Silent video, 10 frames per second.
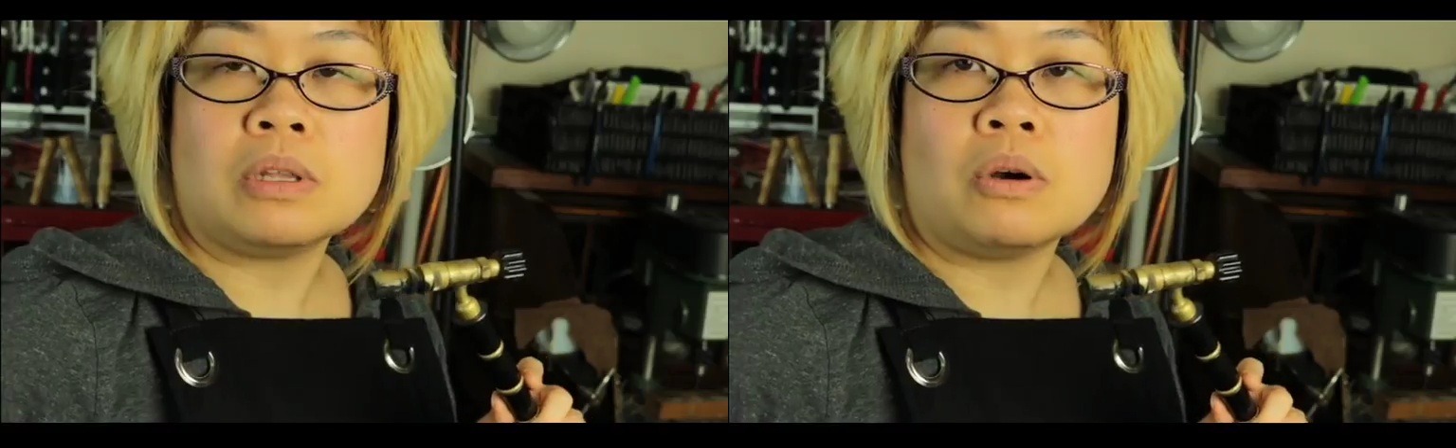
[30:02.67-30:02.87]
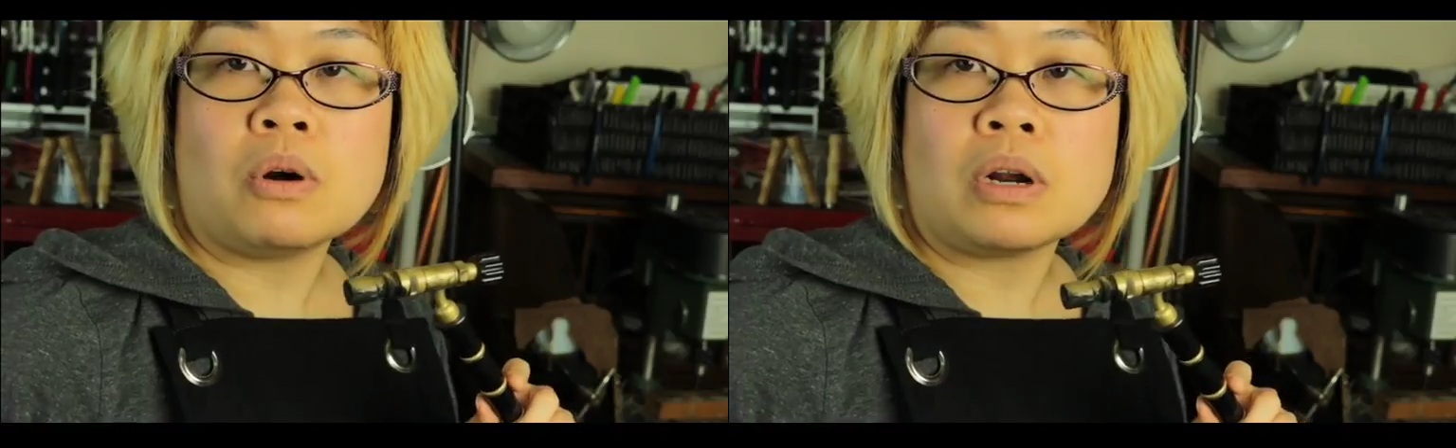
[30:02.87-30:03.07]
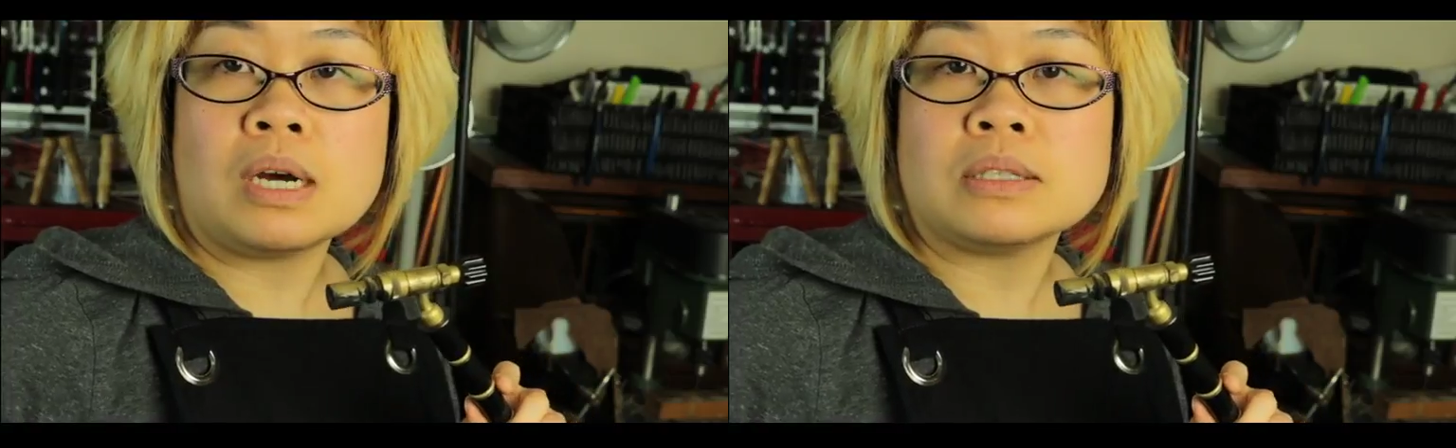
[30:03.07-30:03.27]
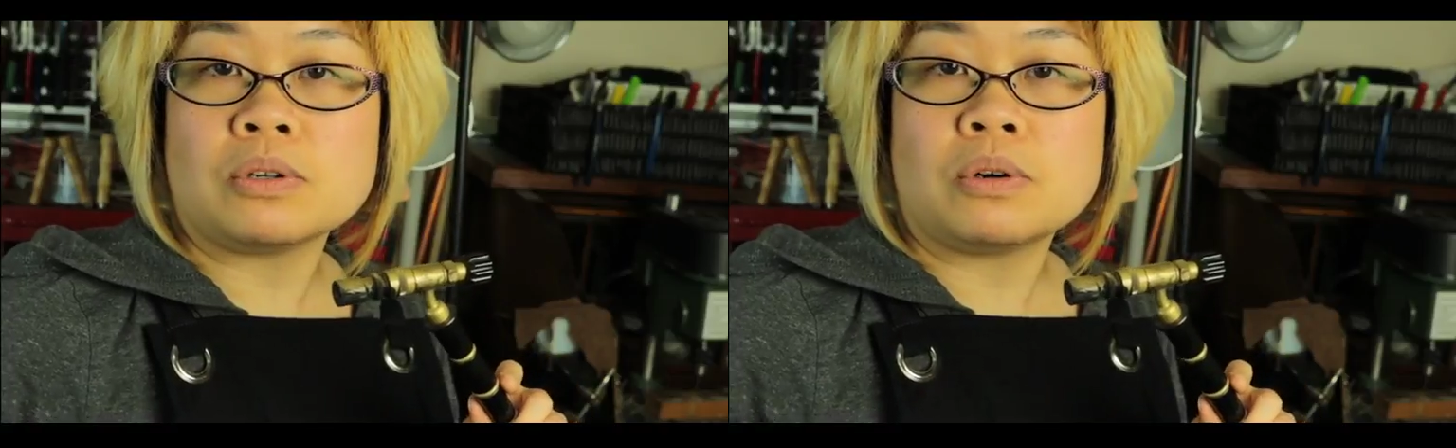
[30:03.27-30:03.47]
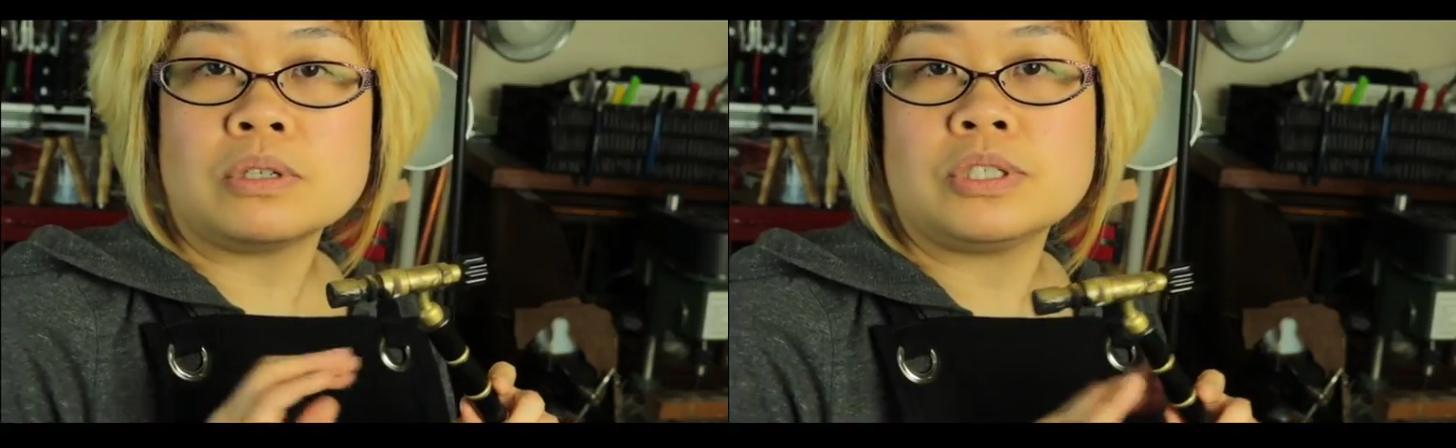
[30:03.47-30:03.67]
the Orca
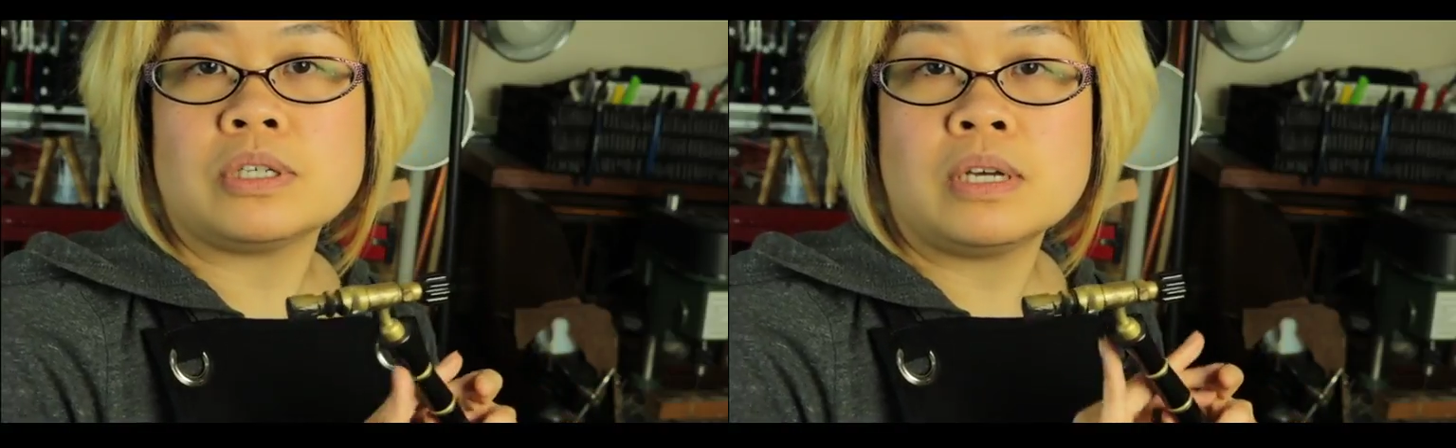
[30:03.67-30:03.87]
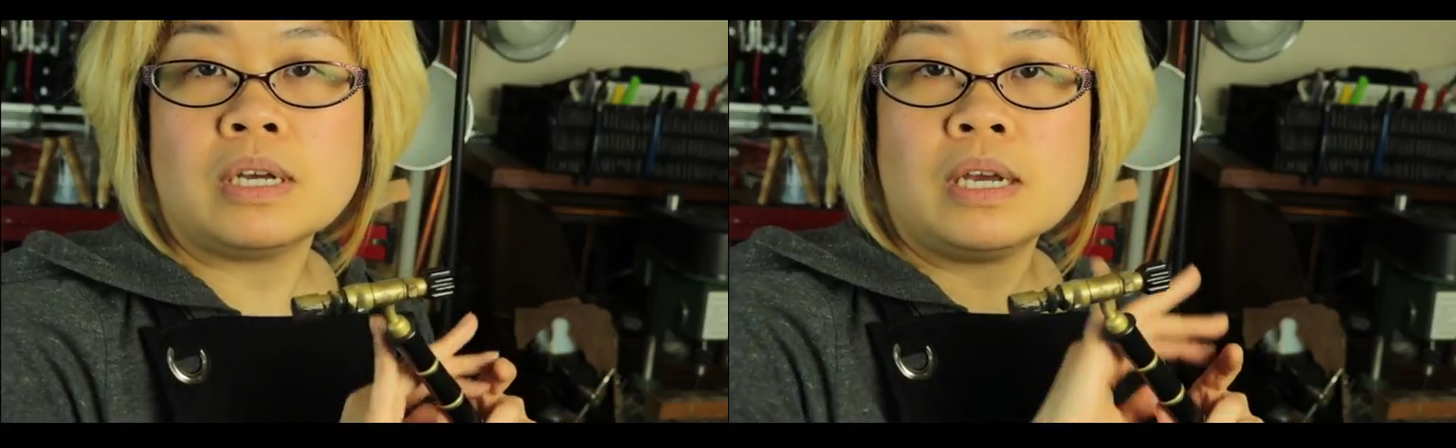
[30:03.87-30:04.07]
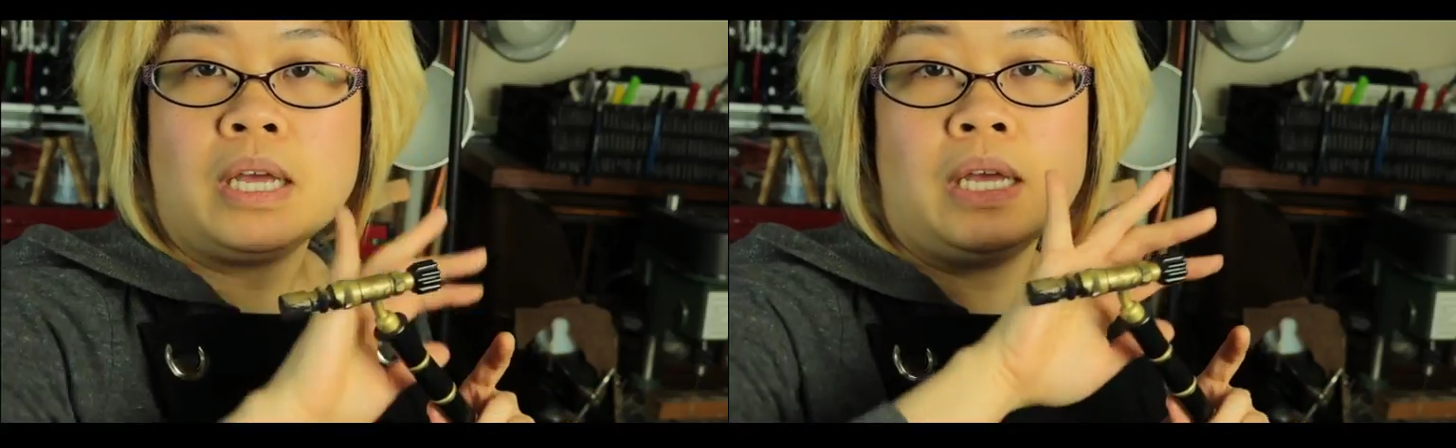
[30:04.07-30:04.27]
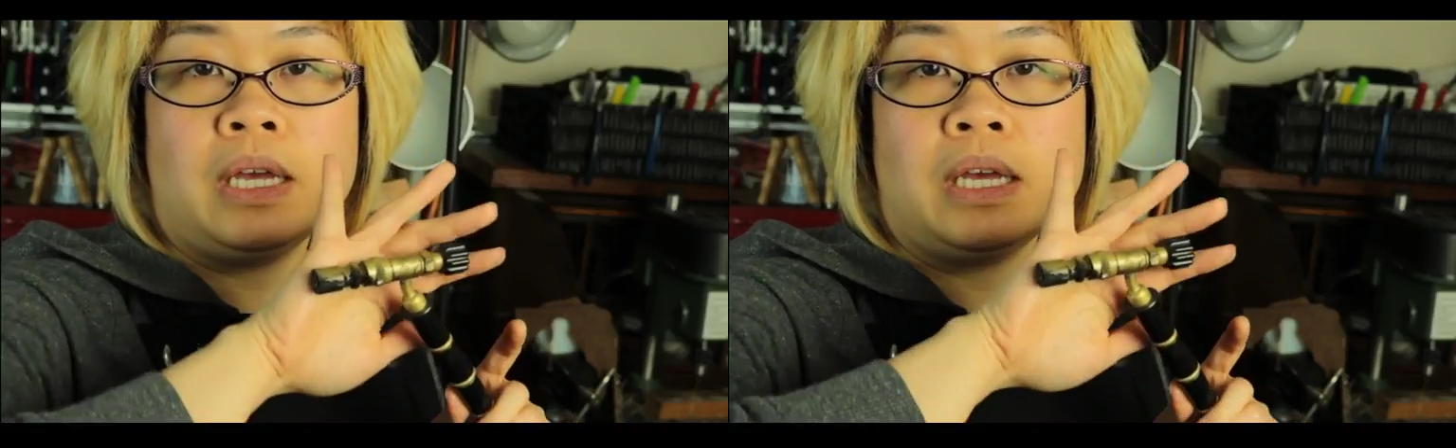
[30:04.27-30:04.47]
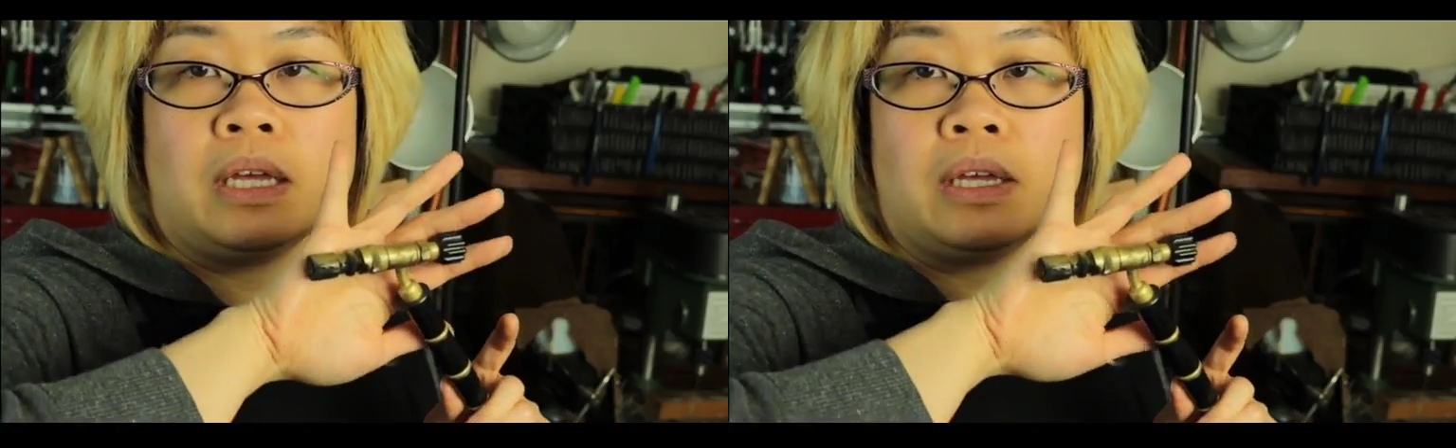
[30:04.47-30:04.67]
Torch,
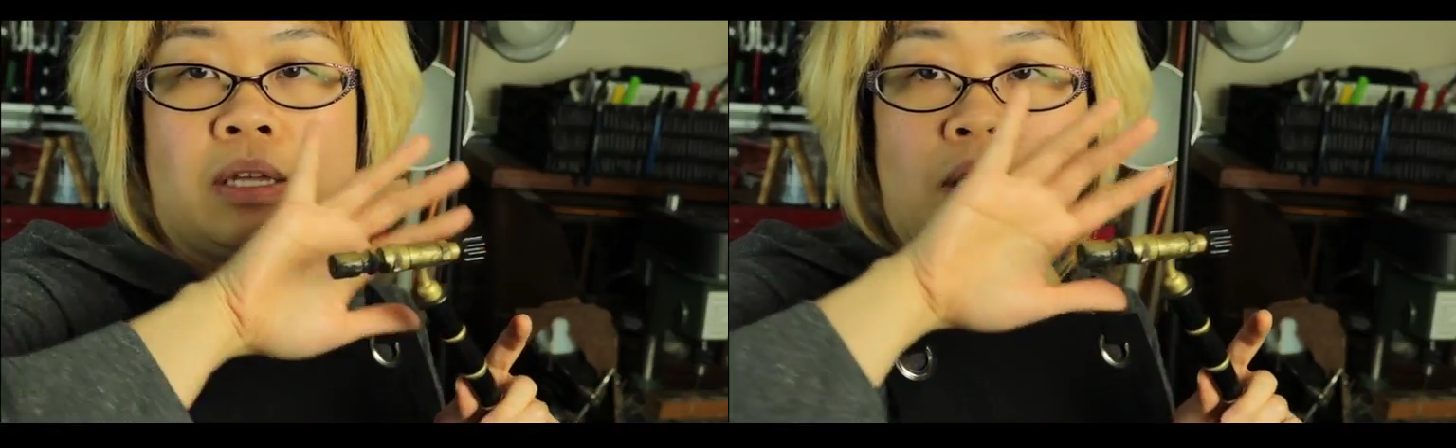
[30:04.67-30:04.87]
it